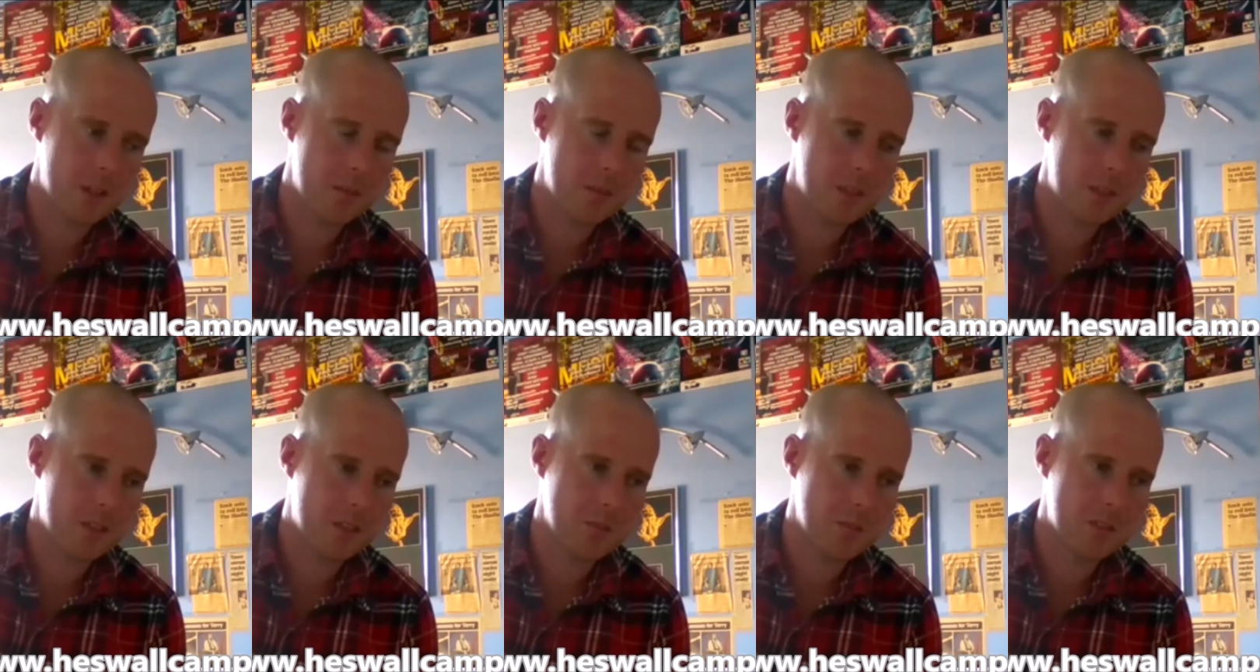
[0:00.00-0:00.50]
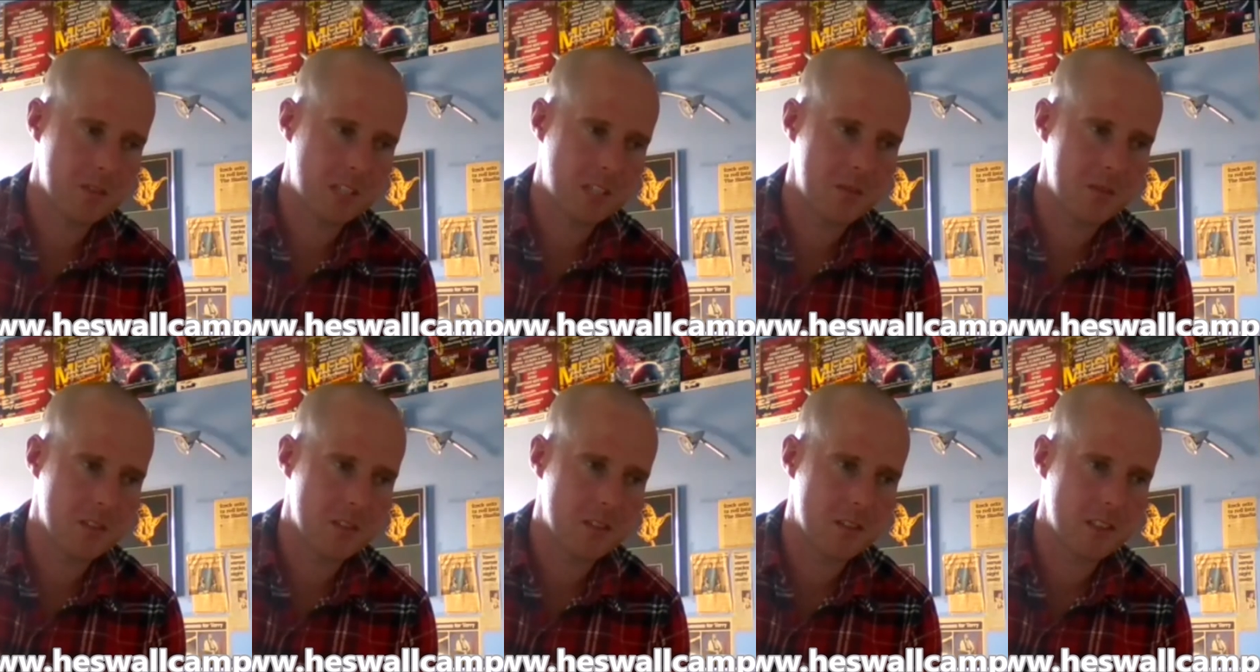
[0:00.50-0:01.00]
I mean,
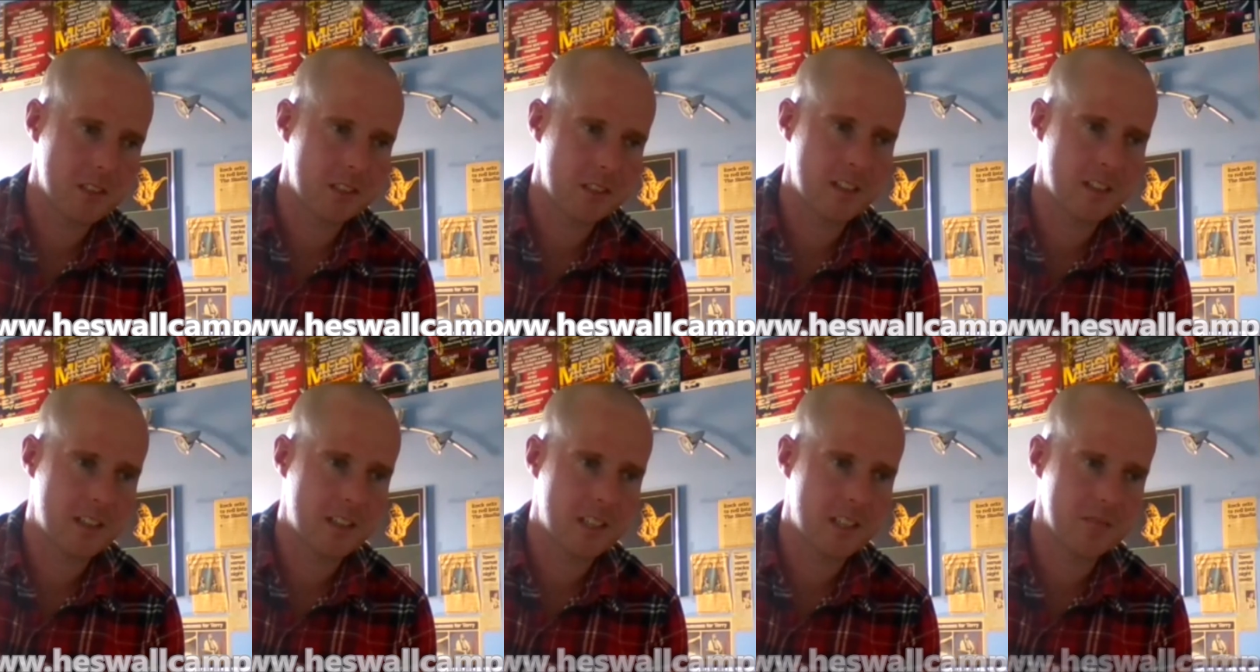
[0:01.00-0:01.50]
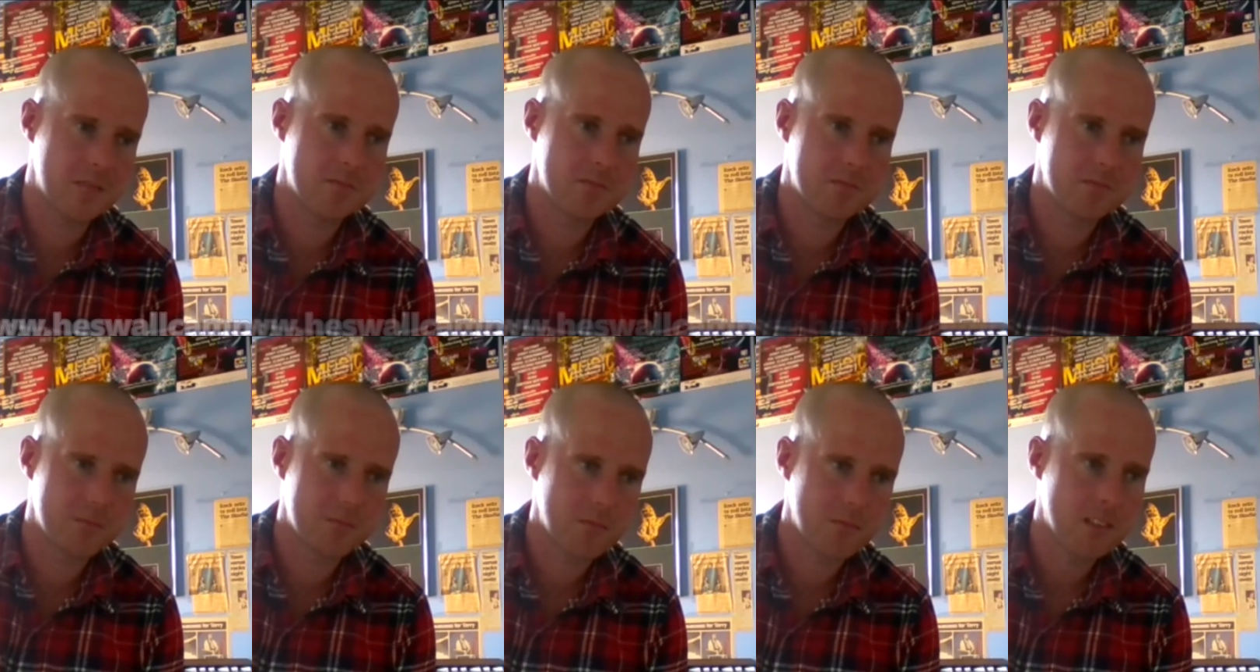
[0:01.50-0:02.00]
sometimes you think
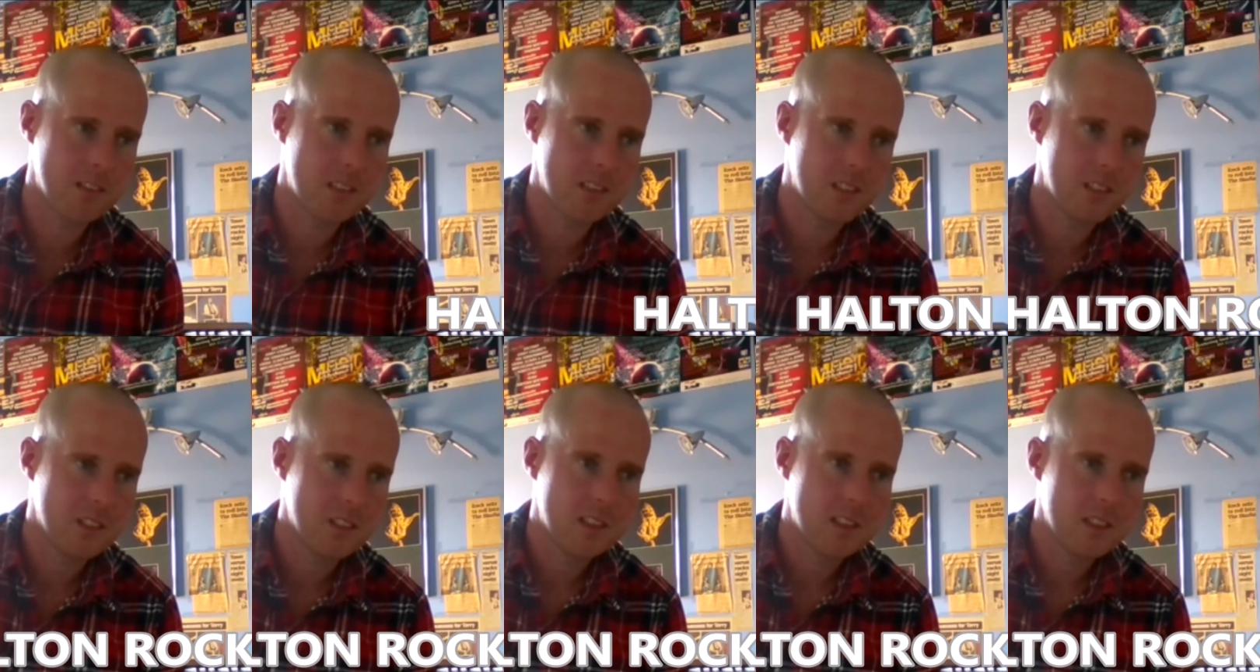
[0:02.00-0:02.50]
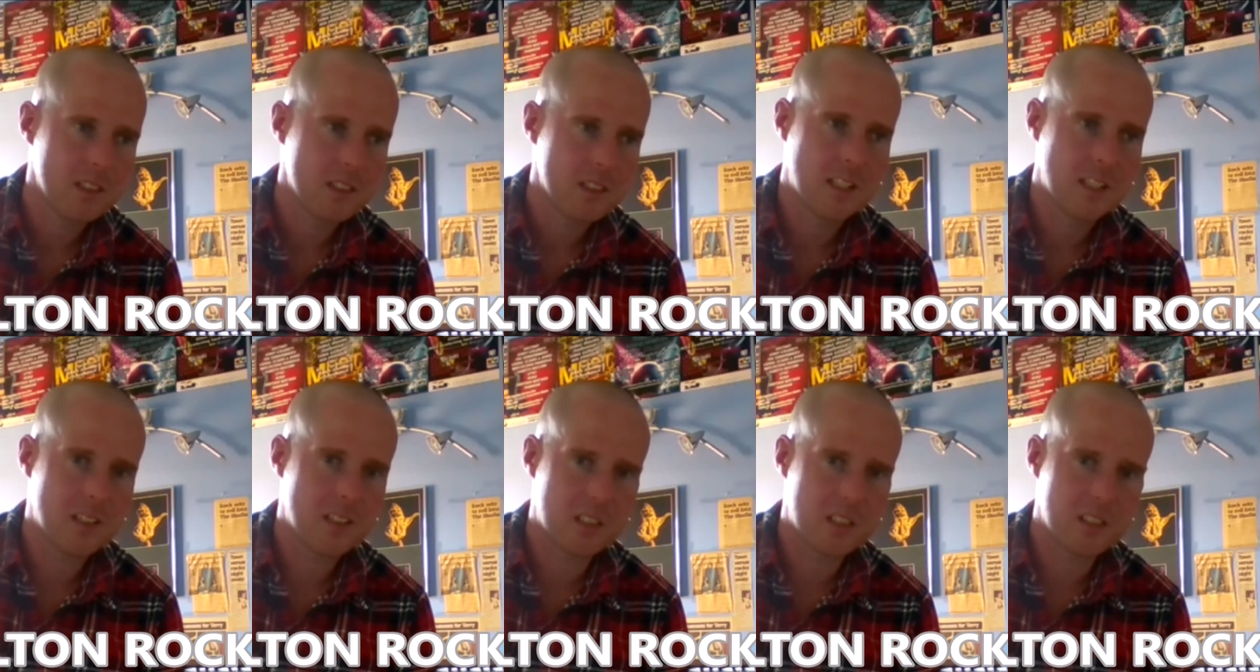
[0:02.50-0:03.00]

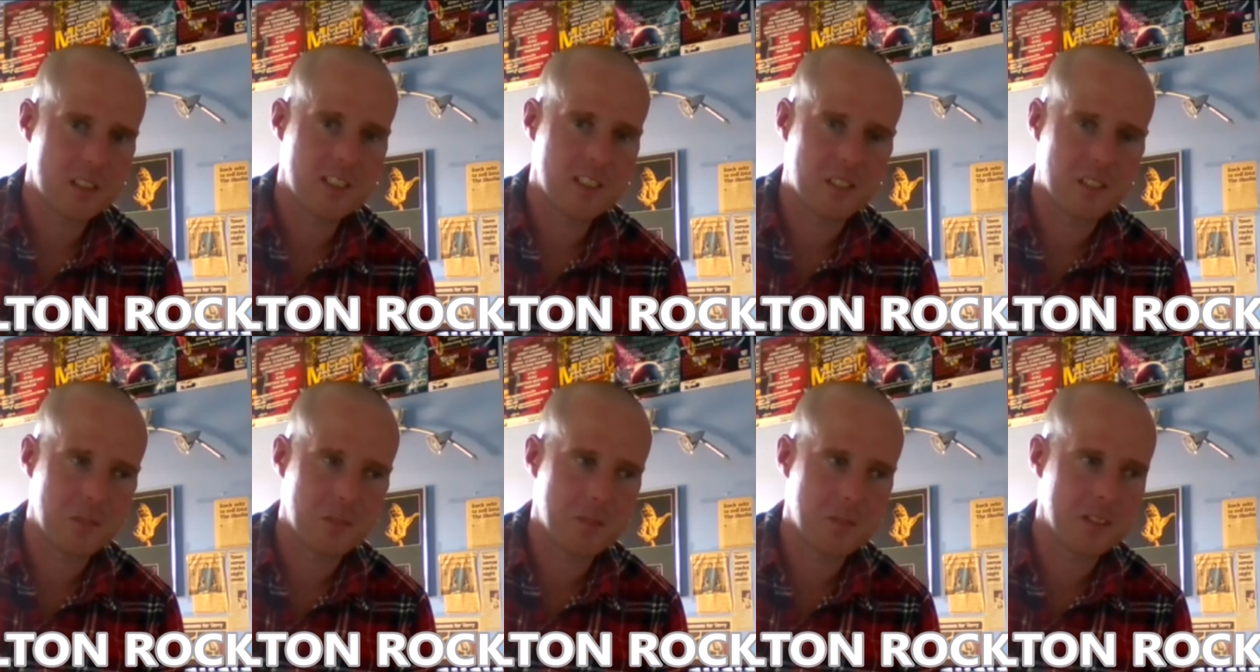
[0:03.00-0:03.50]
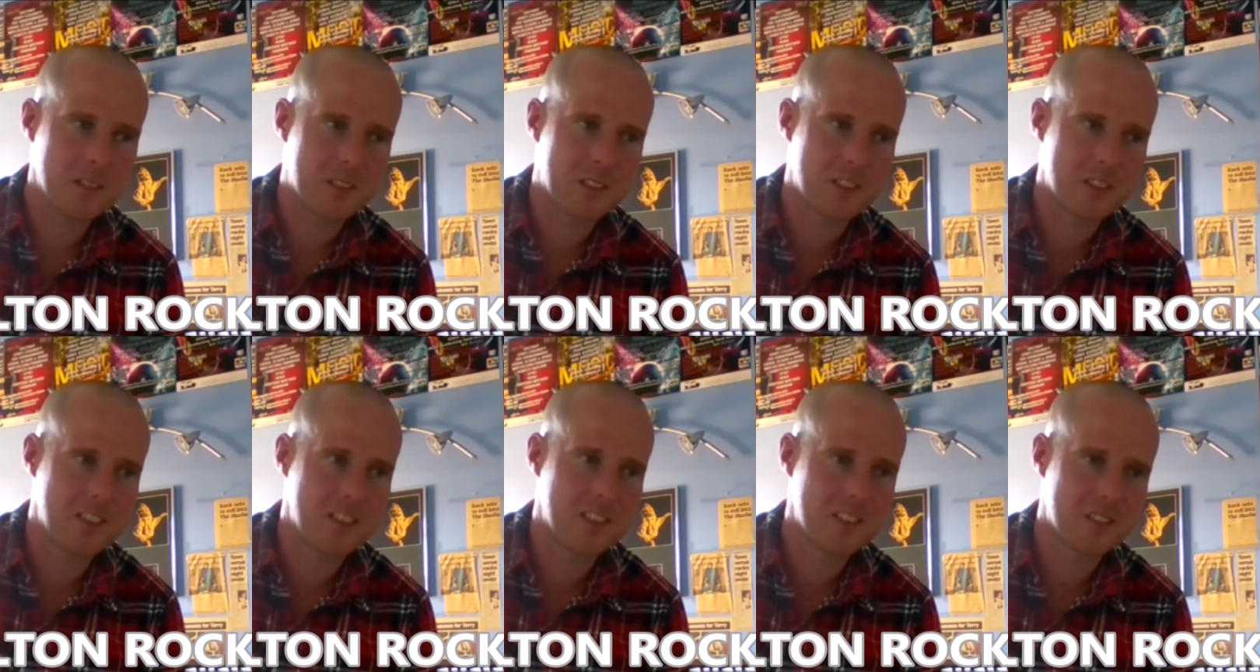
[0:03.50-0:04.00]
technology can be the
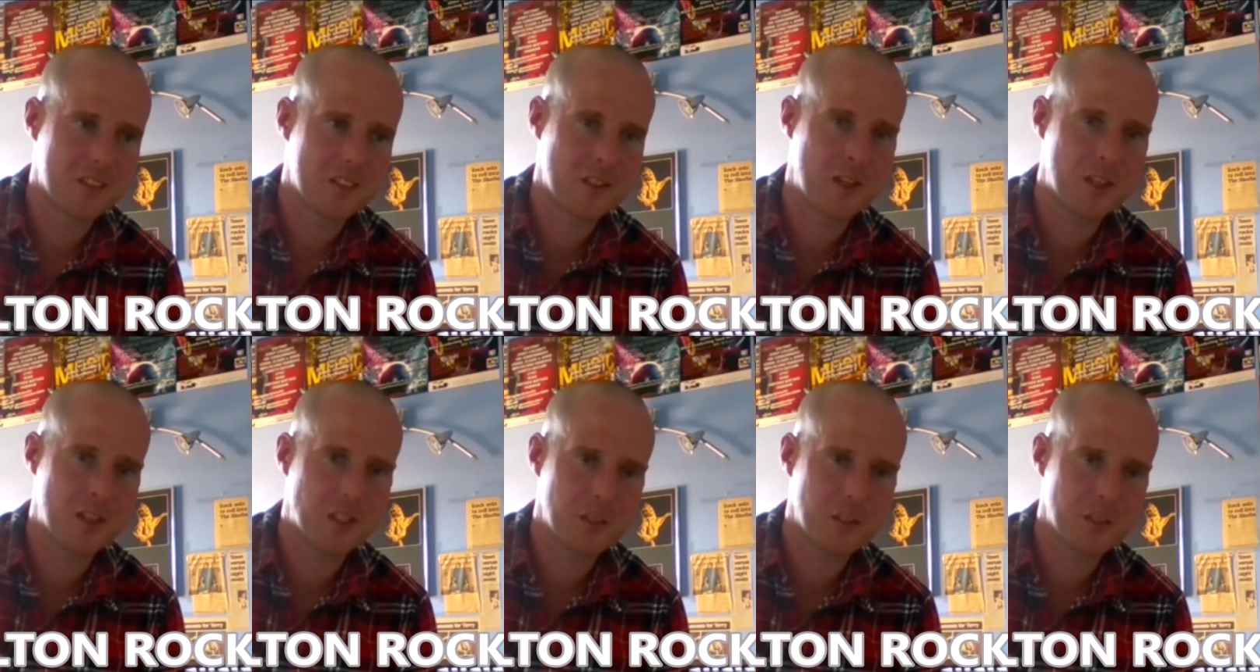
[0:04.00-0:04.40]
scourge